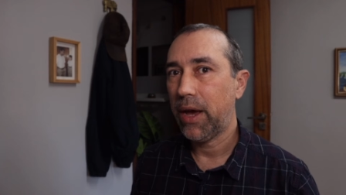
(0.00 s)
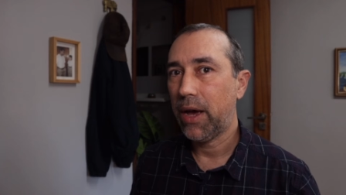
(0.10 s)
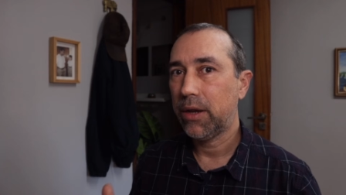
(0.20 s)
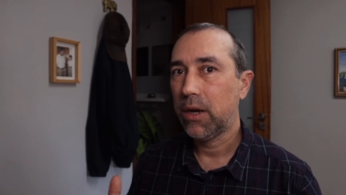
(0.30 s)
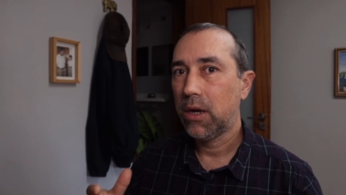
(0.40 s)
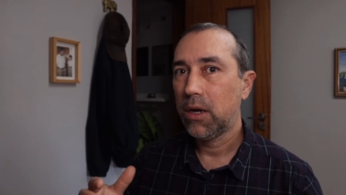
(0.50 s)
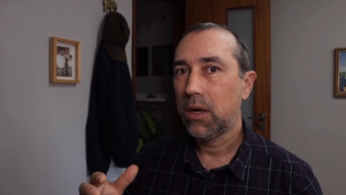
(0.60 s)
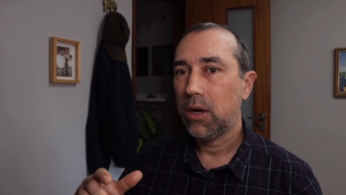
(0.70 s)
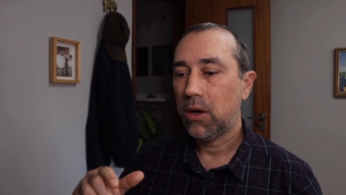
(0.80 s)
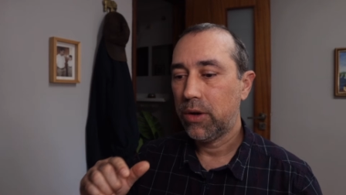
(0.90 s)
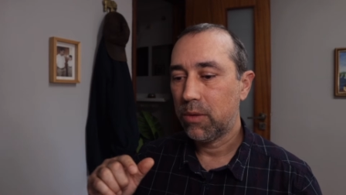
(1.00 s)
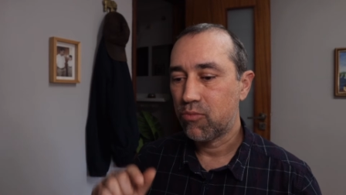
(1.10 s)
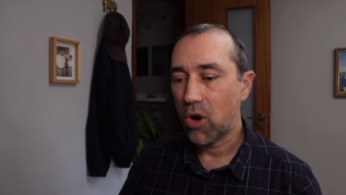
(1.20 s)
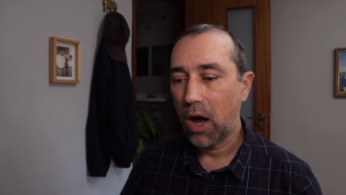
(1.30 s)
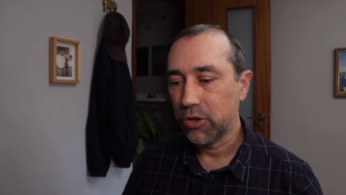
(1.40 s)
that on a
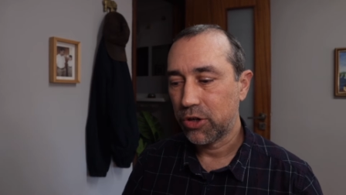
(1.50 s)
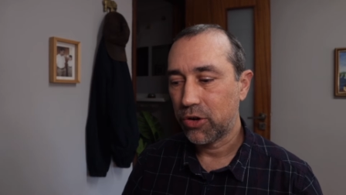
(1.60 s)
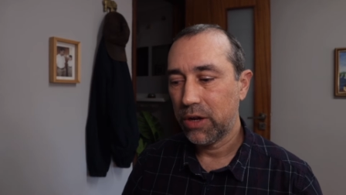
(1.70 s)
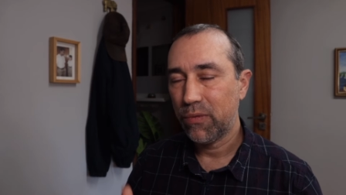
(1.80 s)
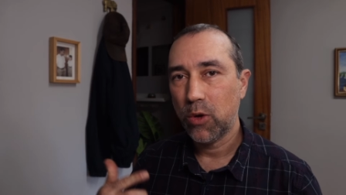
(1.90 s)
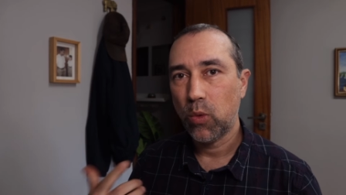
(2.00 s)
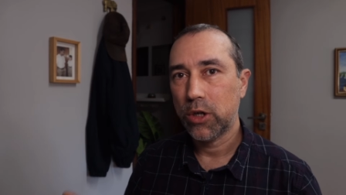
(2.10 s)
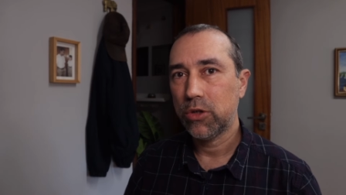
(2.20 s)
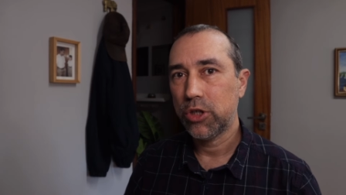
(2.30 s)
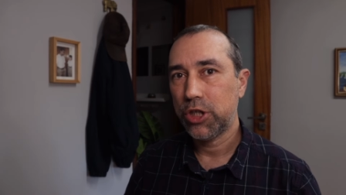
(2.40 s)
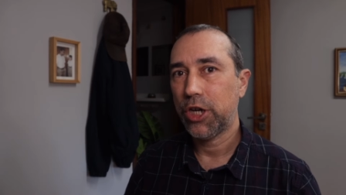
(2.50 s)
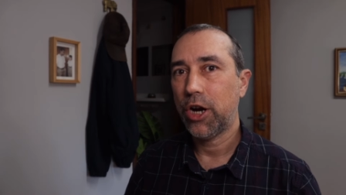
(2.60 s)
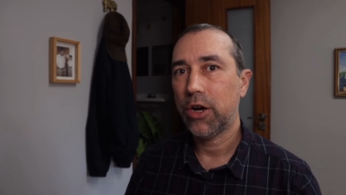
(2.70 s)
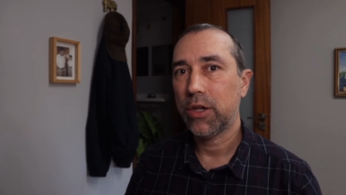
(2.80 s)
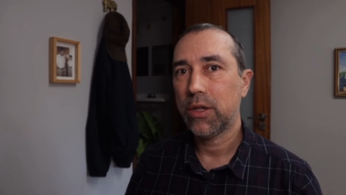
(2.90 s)
browser if we want to
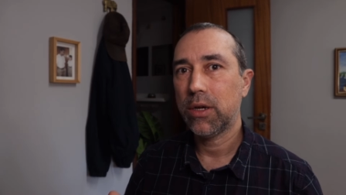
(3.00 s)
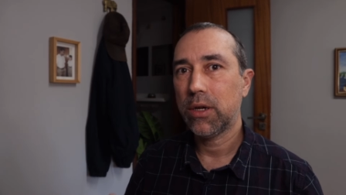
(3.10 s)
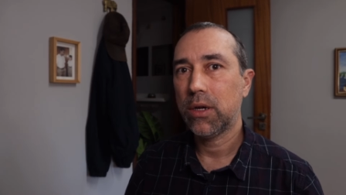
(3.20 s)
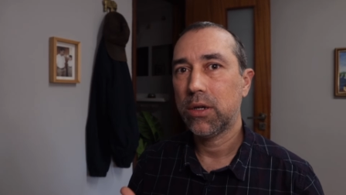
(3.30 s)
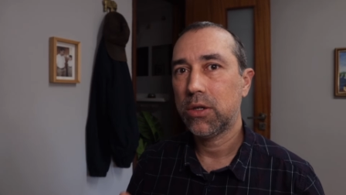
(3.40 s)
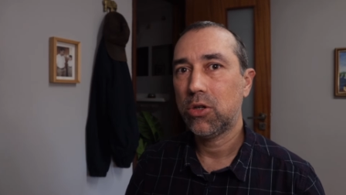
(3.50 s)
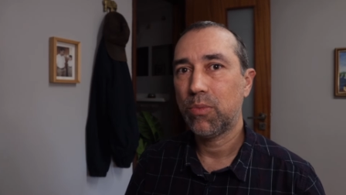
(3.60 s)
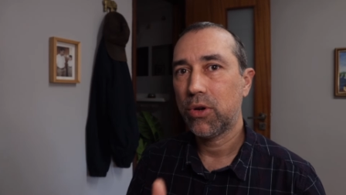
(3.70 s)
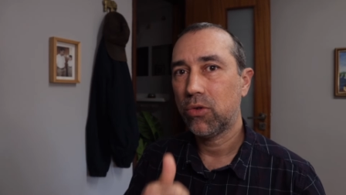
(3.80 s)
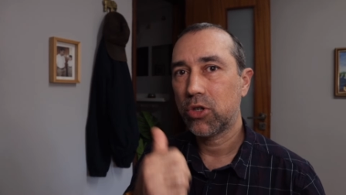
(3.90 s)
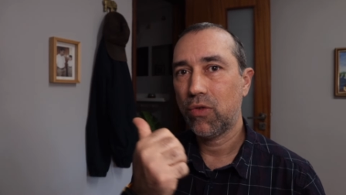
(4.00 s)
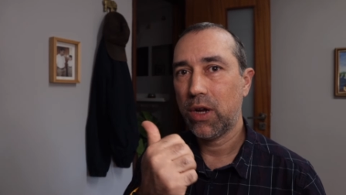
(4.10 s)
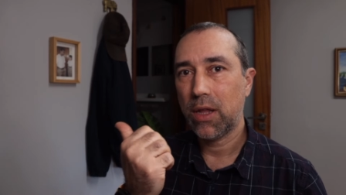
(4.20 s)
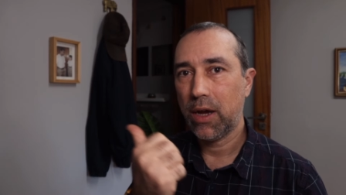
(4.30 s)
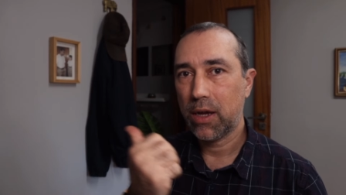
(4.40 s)
share the Supernote
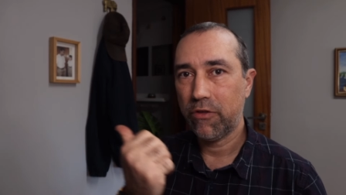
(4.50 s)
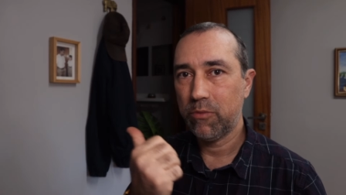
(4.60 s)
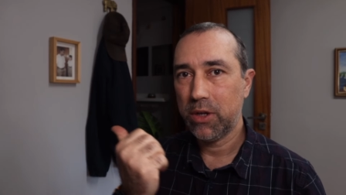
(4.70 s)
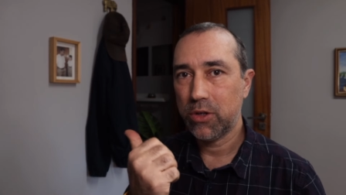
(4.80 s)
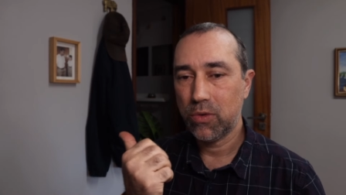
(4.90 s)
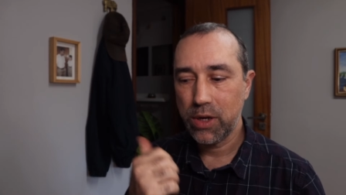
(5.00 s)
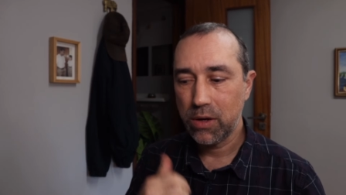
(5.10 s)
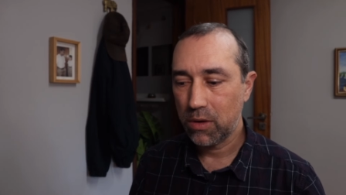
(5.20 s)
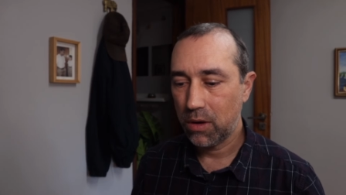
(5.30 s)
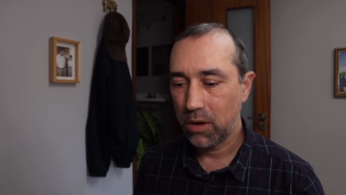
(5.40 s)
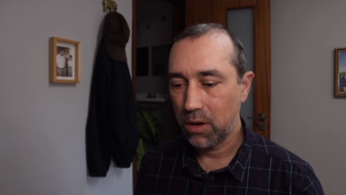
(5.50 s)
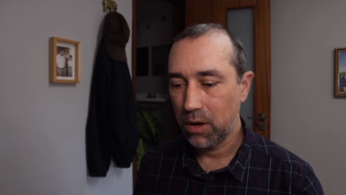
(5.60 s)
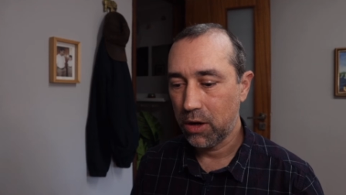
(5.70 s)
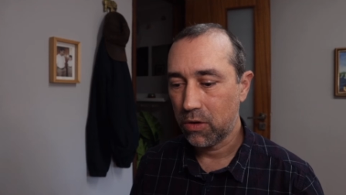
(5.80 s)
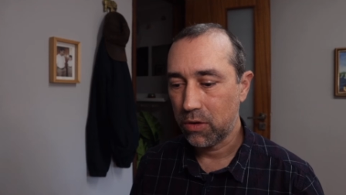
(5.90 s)
screen like I've been doing
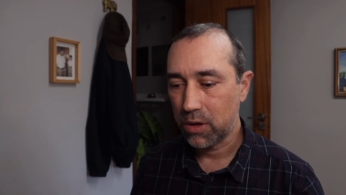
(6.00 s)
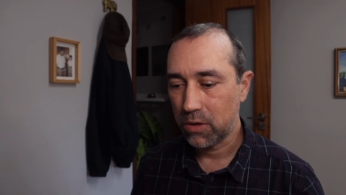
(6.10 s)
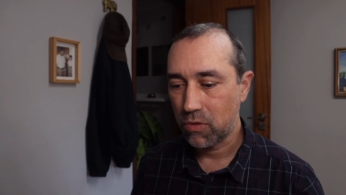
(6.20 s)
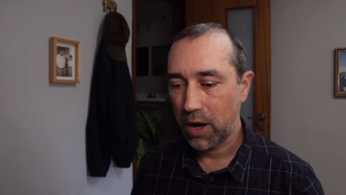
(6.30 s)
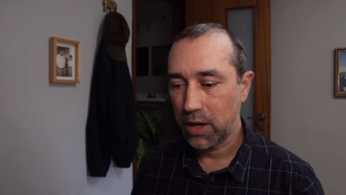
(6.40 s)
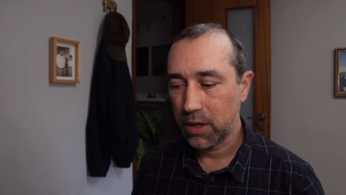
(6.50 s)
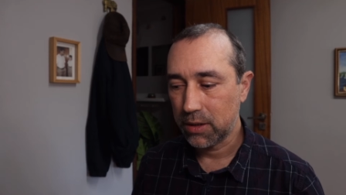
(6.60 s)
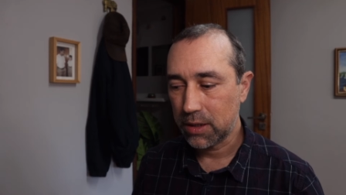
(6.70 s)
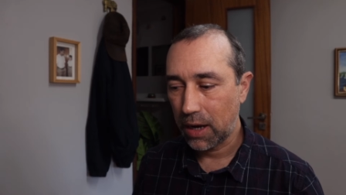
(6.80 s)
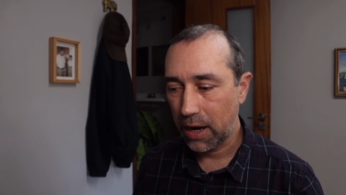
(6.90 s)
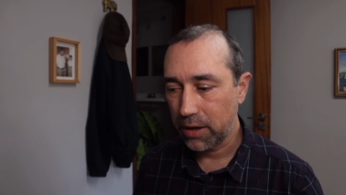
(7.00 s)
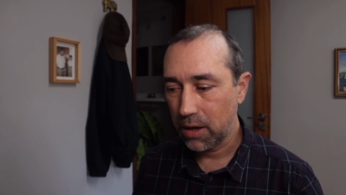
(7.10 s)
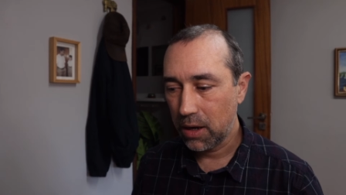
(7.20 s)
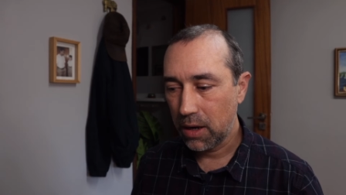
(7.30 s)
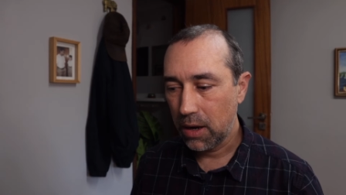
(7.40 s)
here on the right-hand side
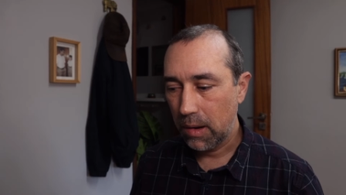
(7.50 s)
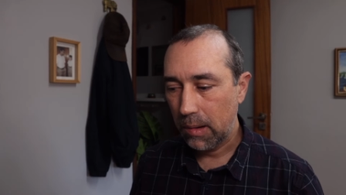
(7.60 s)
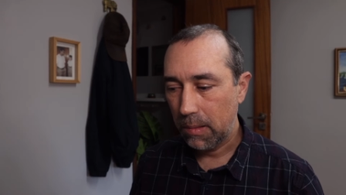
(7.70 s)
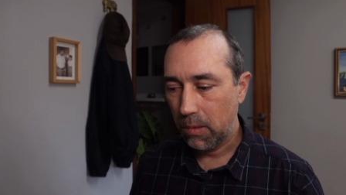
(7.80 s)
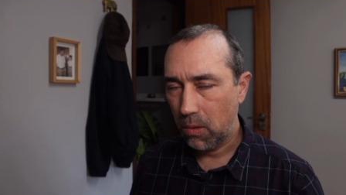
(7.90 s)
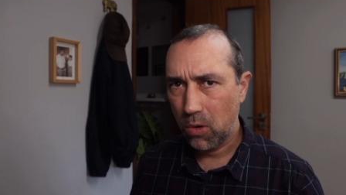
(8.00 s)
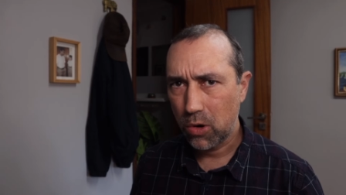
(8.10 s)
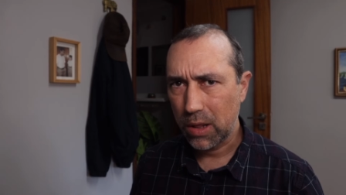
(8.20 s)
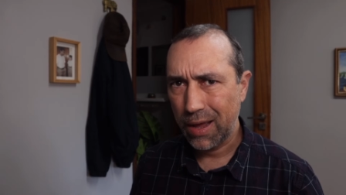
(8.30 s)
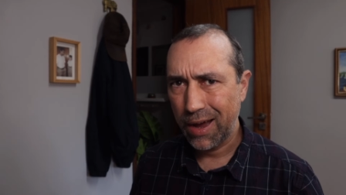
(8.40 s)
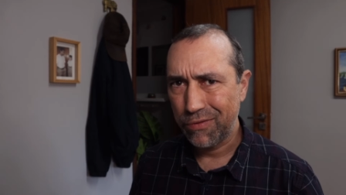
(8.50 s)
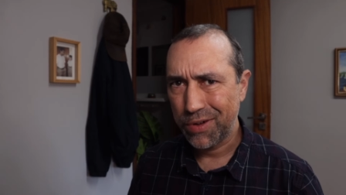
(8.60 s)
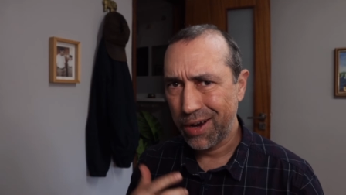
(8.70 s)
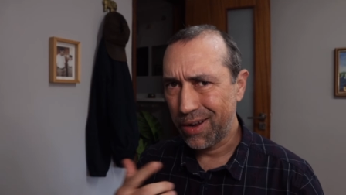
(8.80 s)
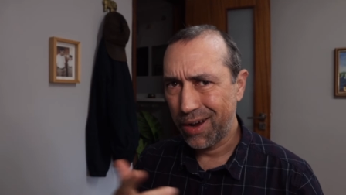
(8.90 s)
or left.
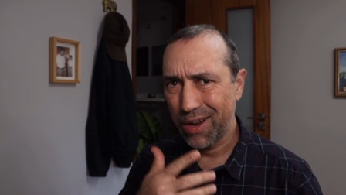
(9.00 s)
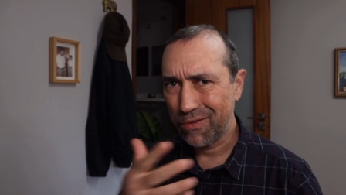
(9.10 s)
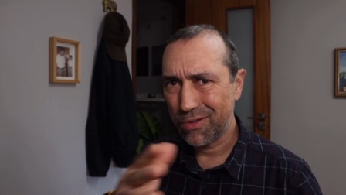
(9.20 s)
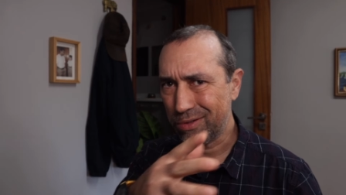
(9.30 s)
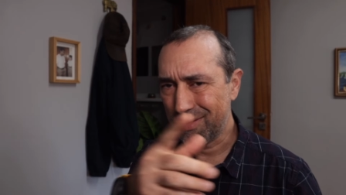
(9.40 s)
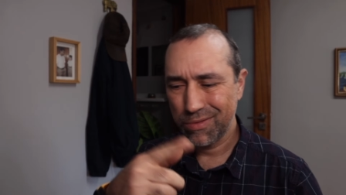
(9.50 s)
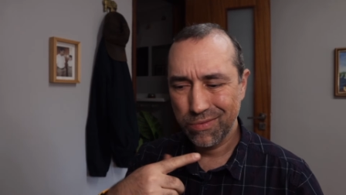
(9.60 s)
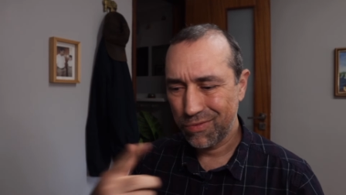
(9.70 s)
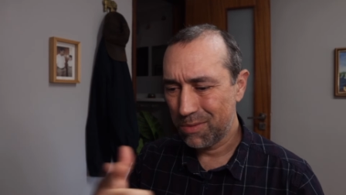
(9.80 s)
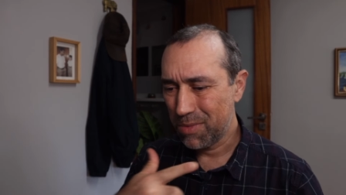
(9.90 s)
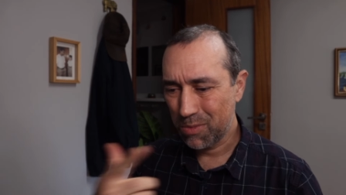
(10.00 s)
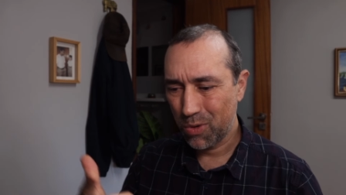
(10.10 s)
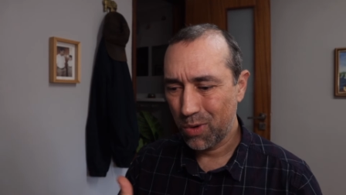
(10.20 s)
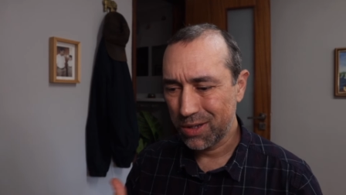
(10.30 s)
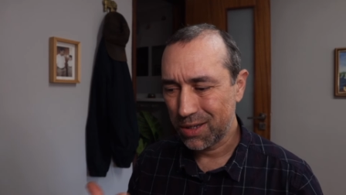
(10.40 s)
I, I never
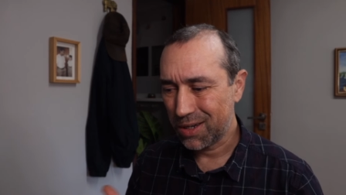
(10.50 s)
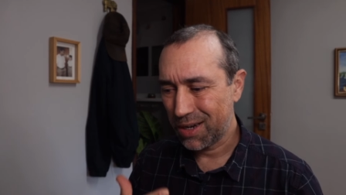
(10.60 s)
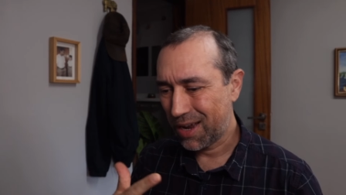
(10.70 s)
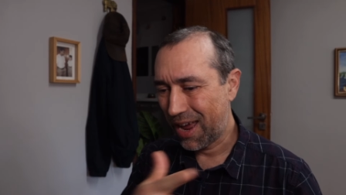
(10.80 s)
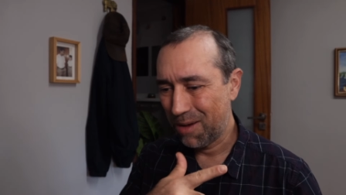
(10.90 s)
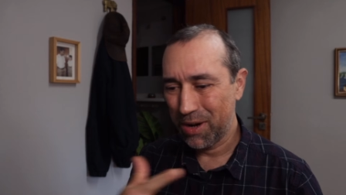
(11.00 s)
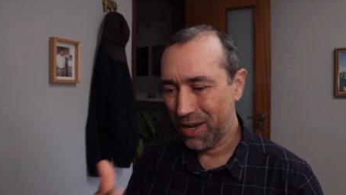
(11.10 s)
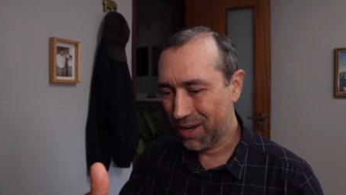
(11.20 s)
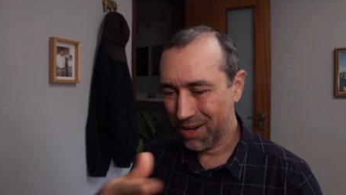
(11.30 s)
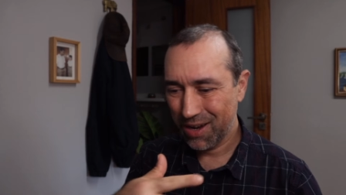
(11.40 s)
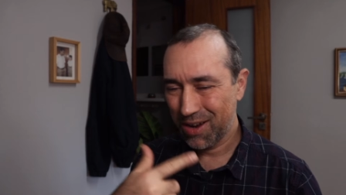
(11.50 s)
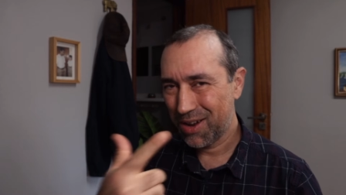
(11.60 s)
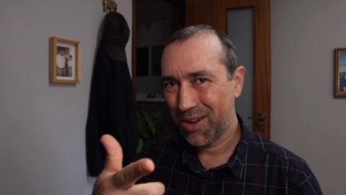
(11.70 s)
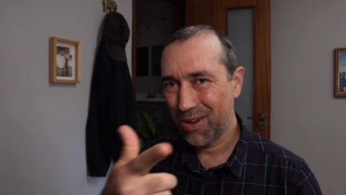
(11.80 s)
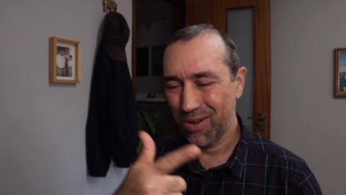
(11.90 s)
remember what's happening
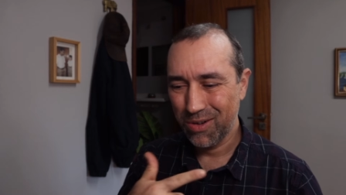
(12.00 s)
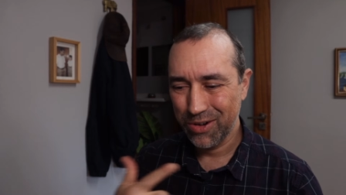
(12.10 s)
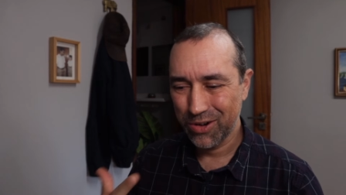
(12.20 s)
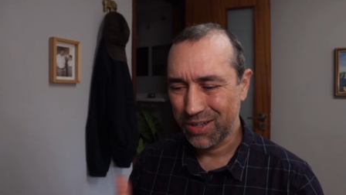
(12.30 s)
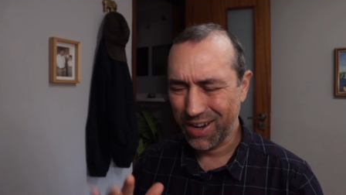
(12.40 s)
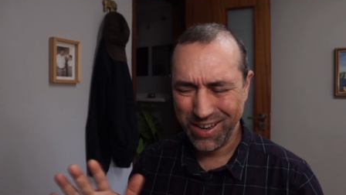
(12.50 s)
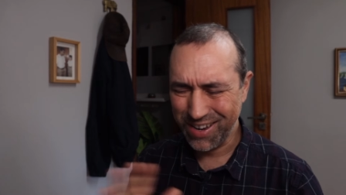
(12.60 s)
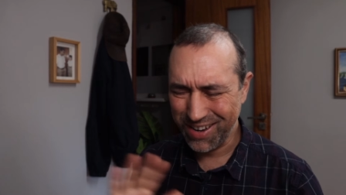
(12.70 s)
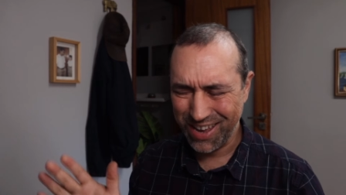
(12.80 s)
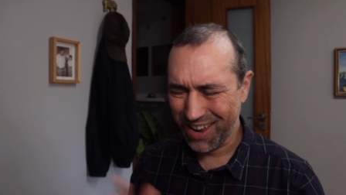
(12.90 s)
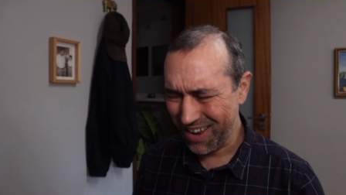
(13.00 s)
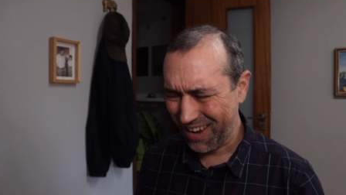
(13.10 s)
on your side. Okay,